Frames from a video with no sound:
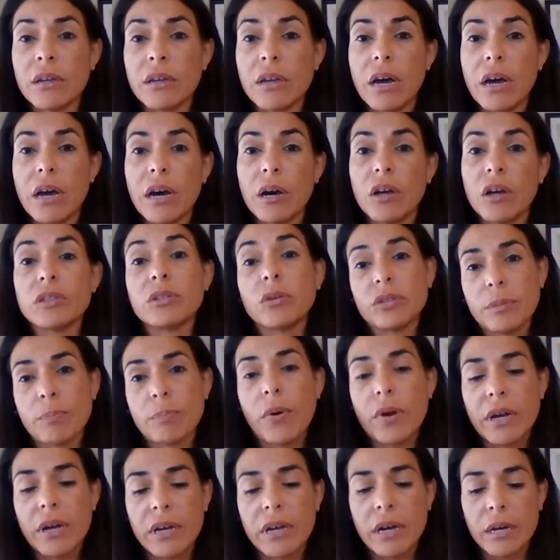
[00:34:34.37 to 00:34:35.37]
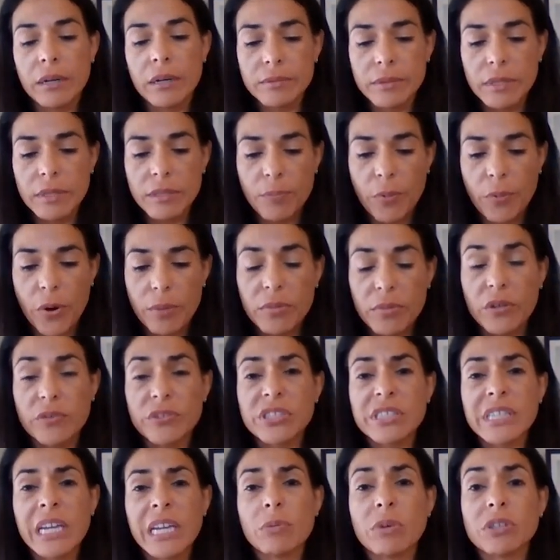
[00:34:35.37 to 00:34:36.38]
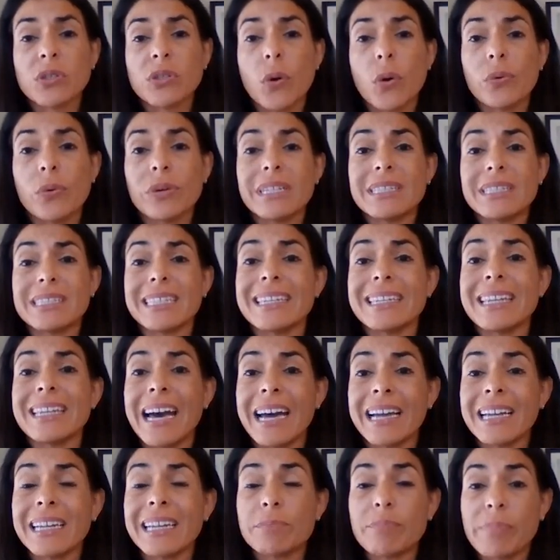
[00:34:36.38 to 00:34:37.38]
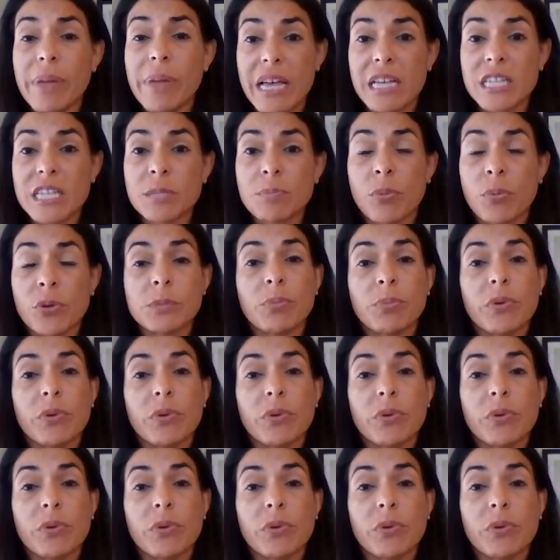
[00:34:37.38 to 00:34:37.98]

under the Department of State was only denying passports,